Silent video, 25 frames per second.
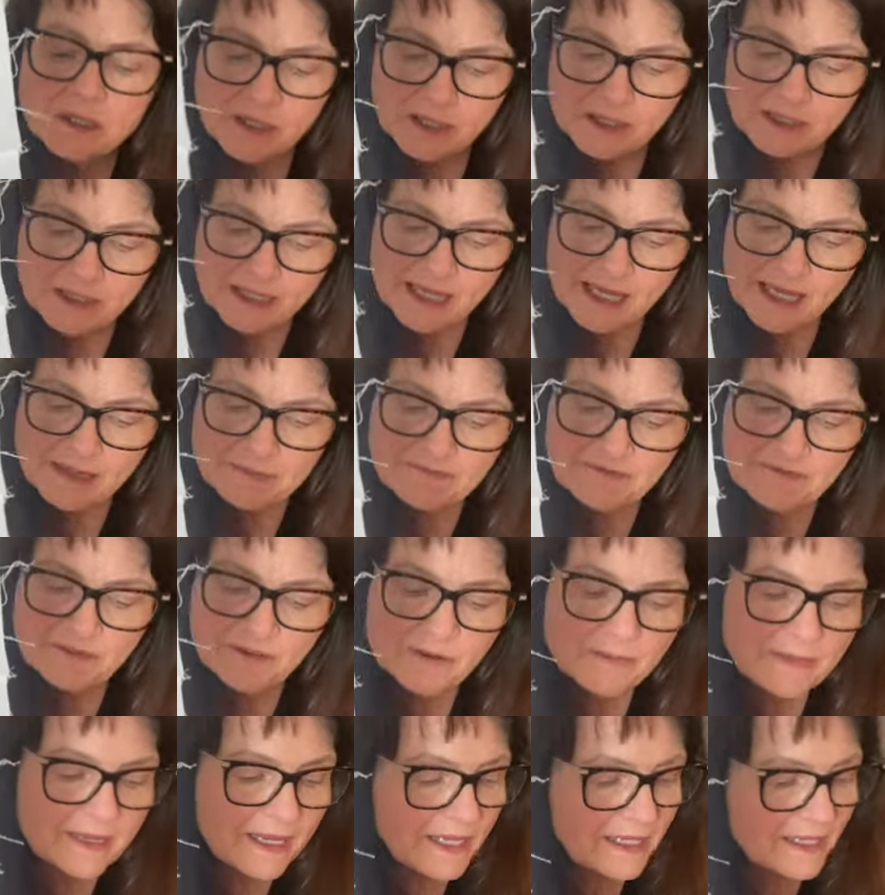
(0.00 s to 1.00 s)
came
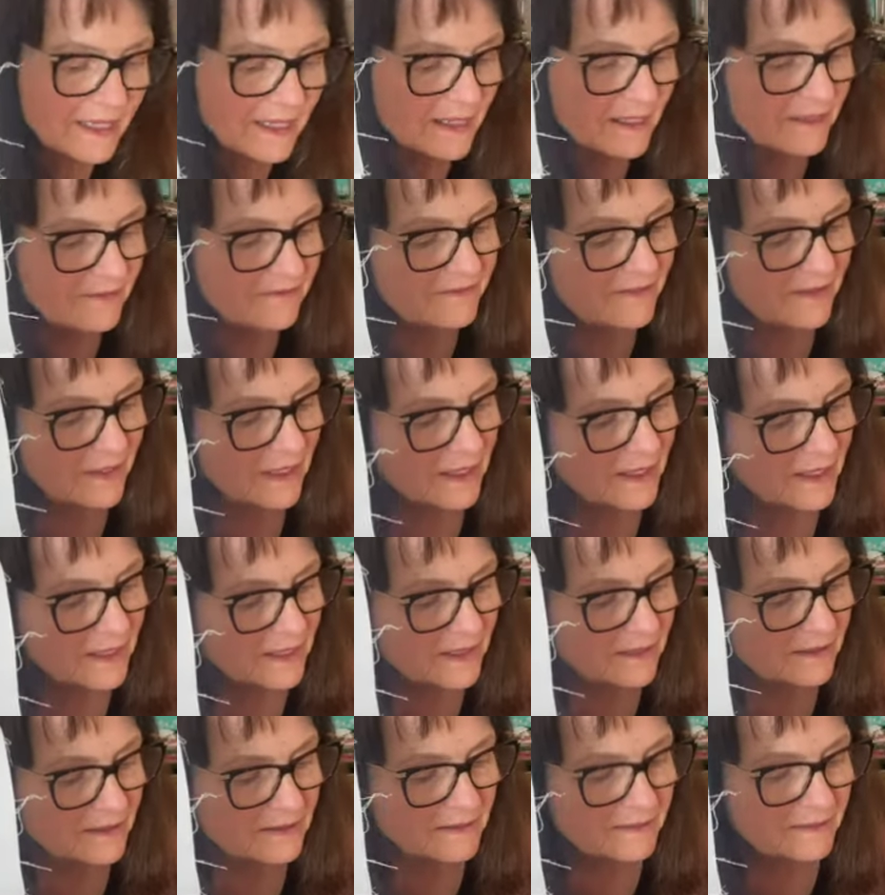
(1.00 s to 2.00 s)
from
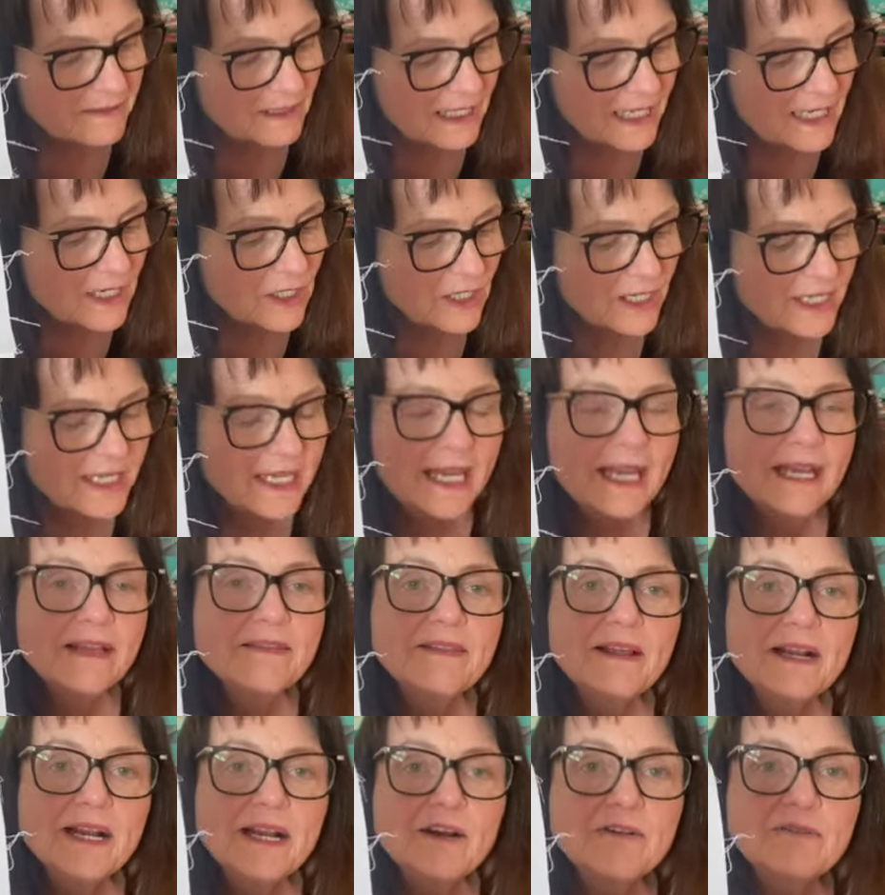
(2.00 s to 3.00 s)
a layer cake
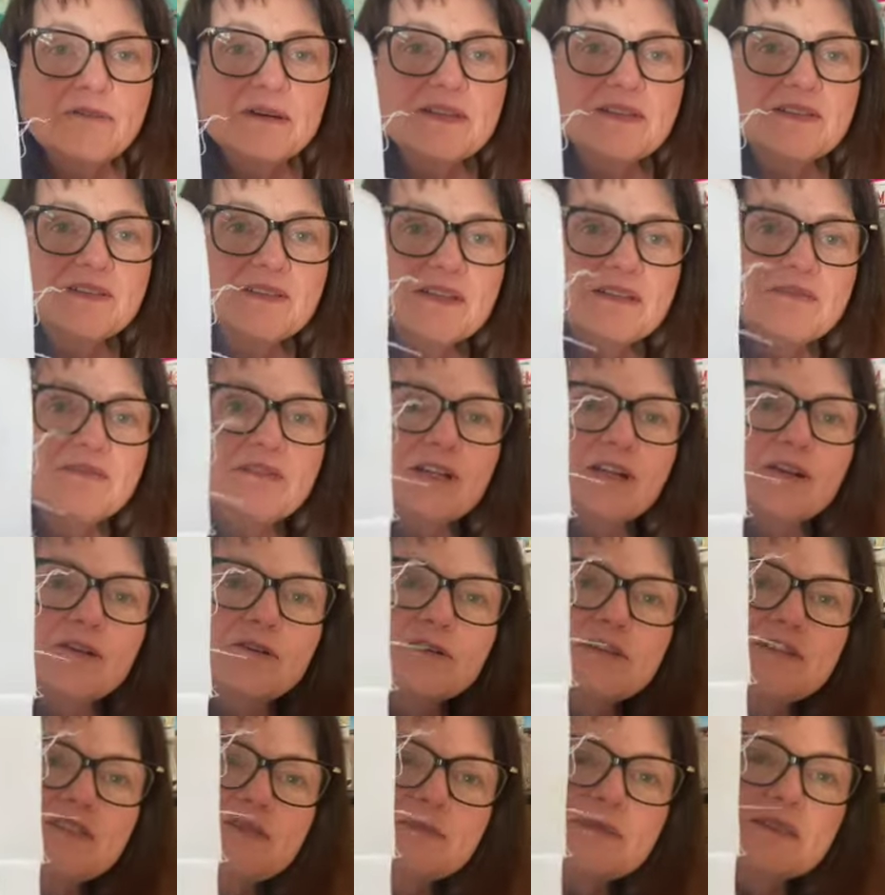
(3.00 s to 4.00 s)
that I received at
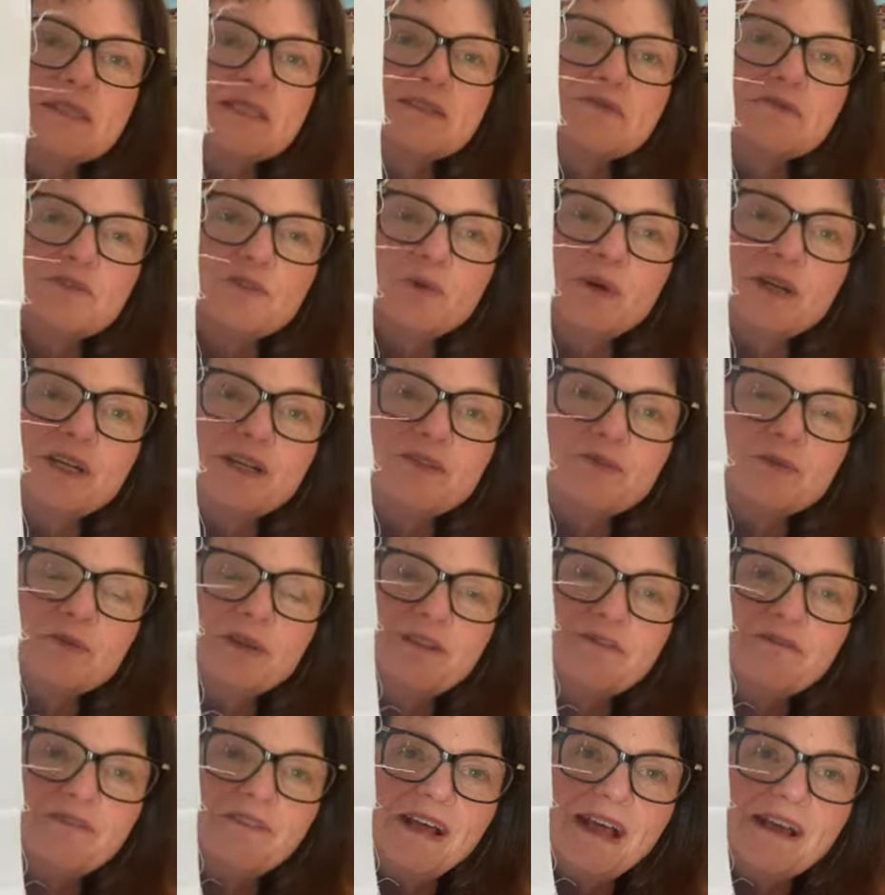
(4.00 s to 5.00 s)
Christmas of
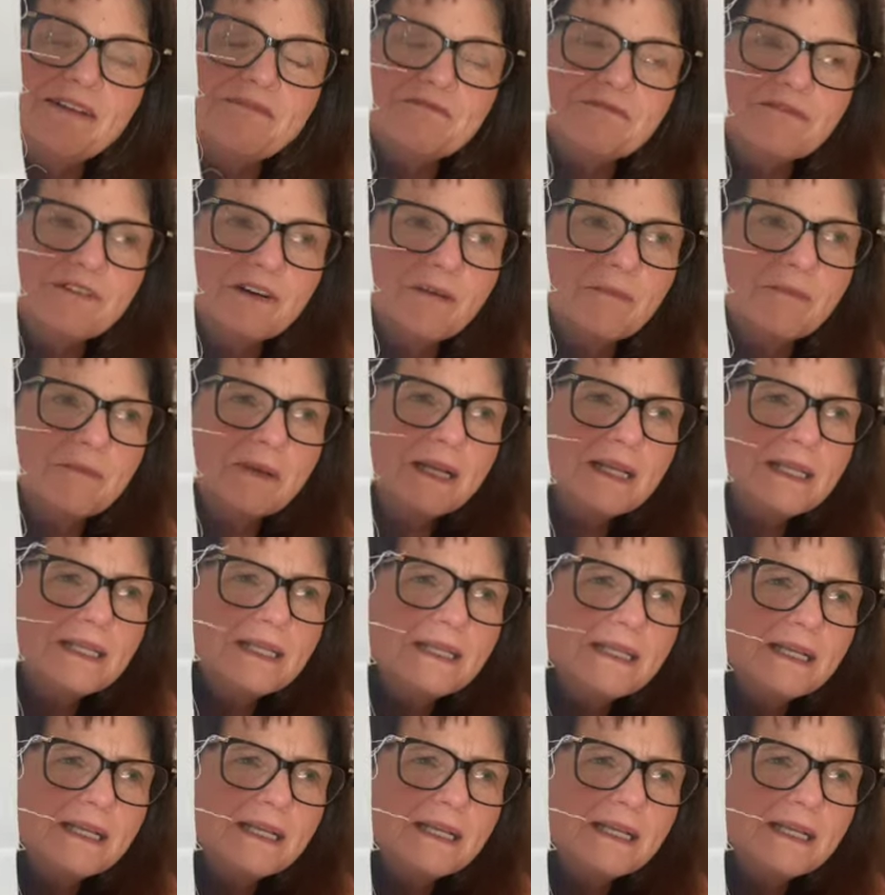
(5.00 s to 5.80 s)
2025 from,